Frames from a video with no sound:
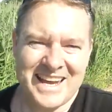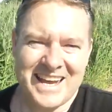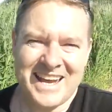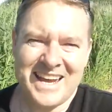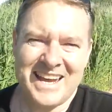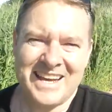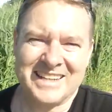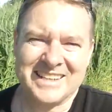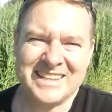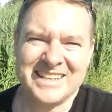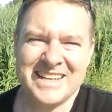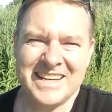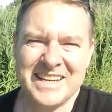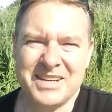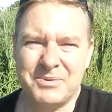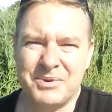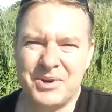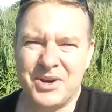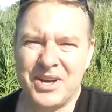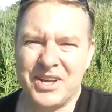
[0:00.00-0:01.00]
and
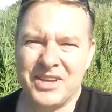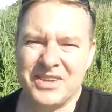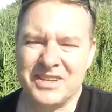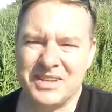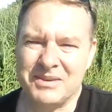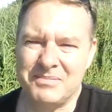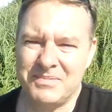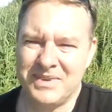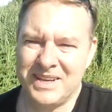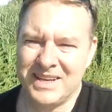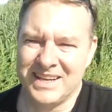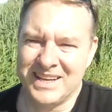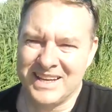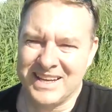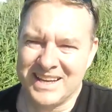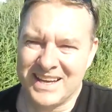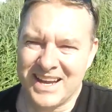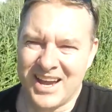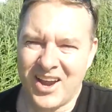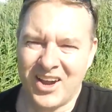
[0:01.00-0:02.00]
keyword them,
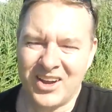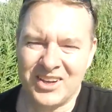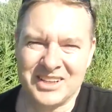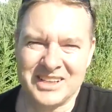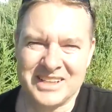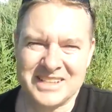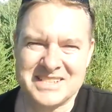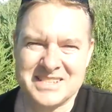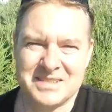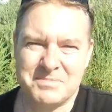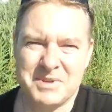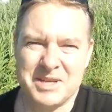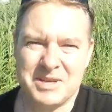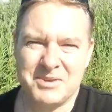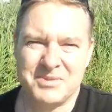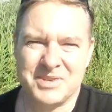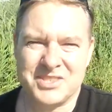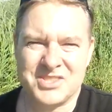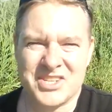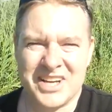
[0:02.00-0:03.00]
only to be
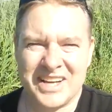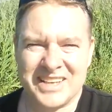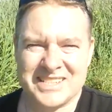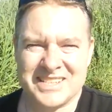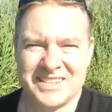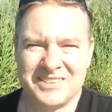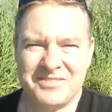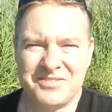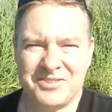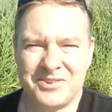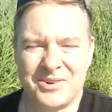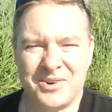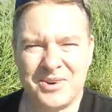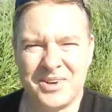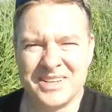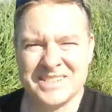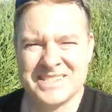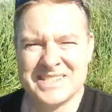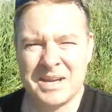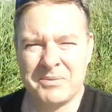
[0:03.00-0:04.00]
rejected
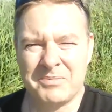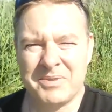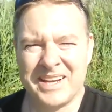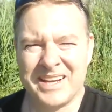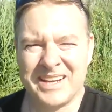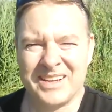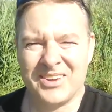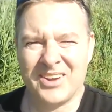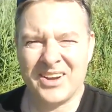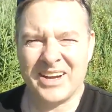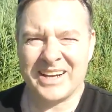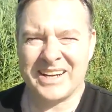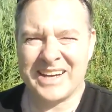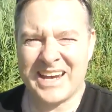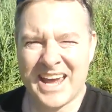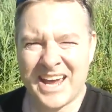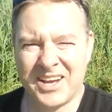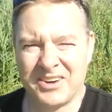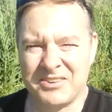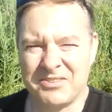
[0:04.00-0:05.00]
for something like
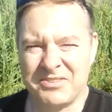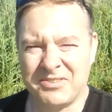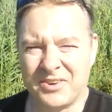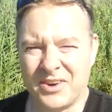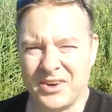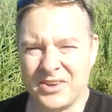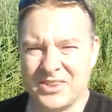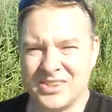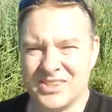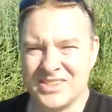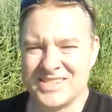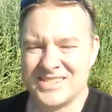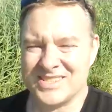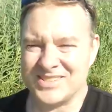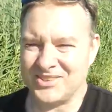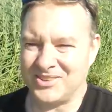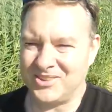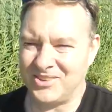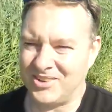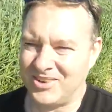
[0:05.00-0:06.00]
out of
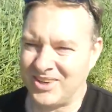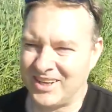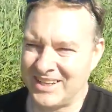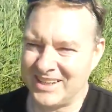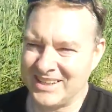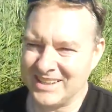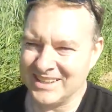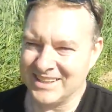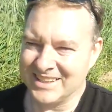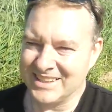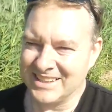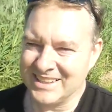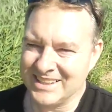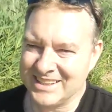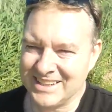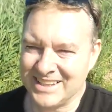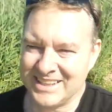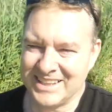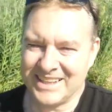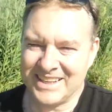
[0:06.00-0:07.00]
focus or
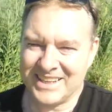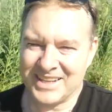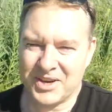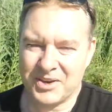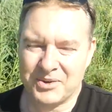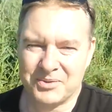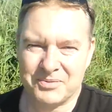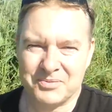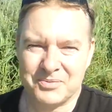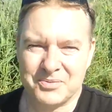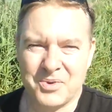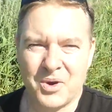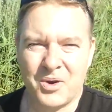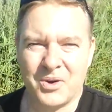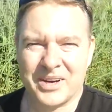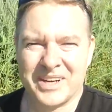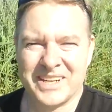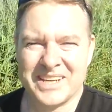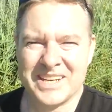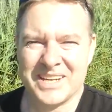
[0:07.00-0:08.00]

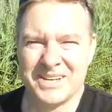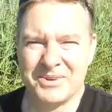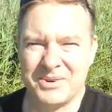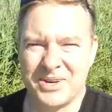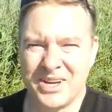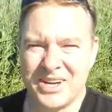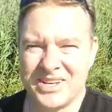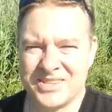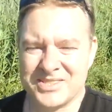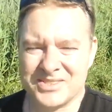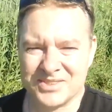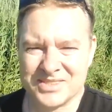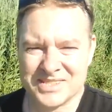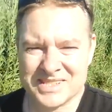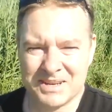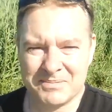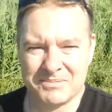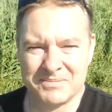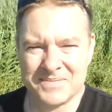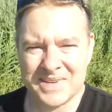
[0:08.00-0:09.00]
wrong keywords or
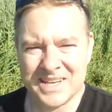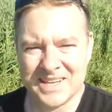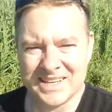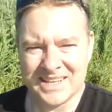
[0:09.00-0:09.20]
some